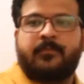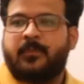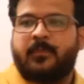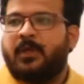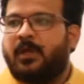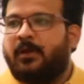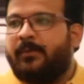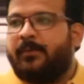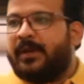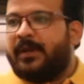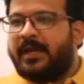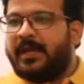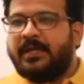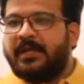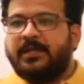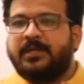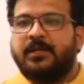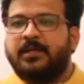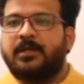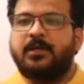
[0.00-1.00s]
Am I
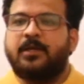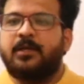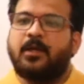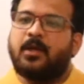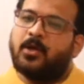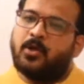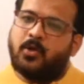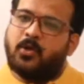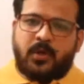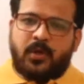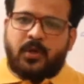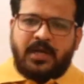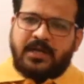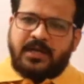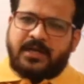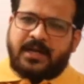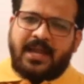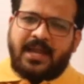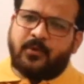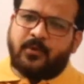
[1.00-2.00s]
right? You can
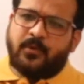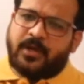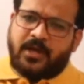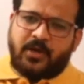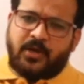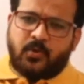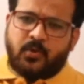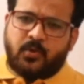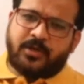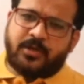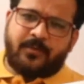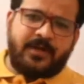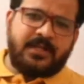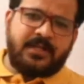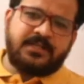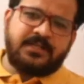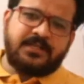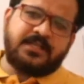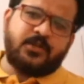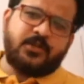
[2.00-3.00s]
try, you can do
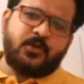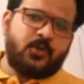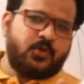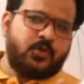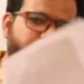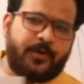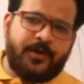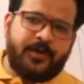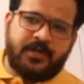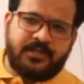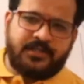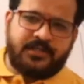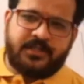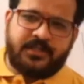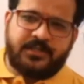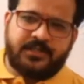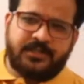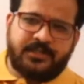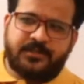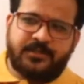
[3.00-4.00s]
76 into
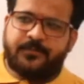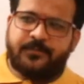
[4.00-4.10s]
76.